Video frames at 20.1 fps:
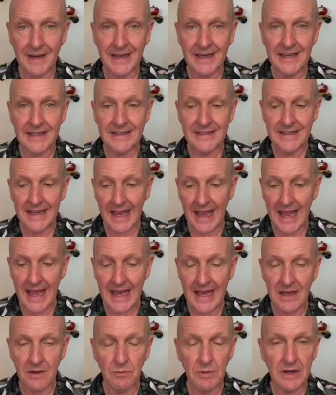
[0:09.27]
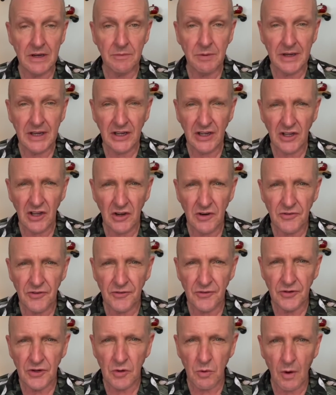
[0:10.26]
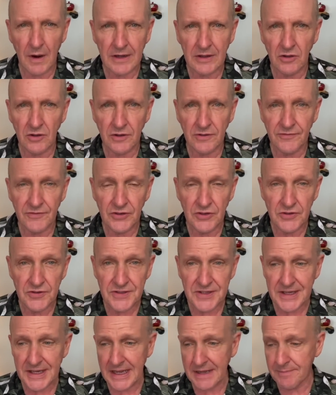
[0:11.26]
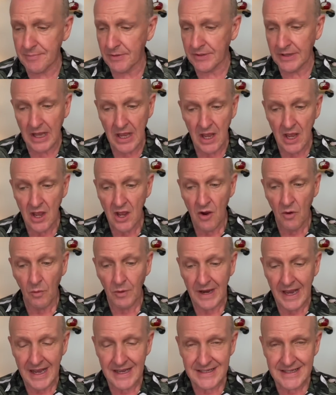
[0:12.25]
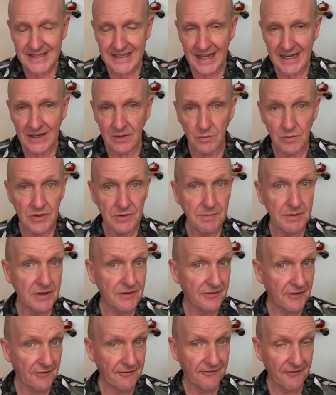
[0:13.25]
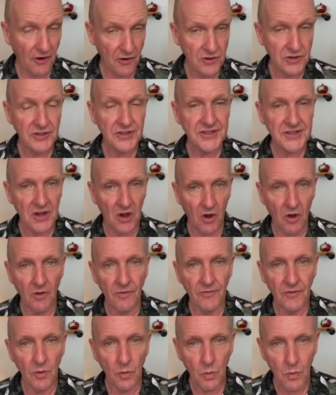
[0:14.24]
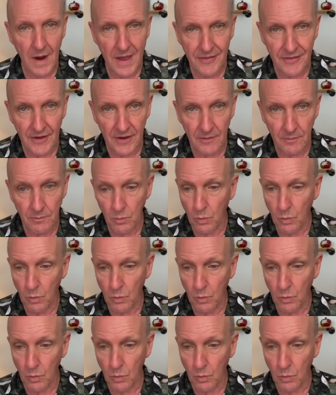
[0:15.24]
in. We're going to go through quite a lot of news today, but we are starting with a bit of a focus on the weather.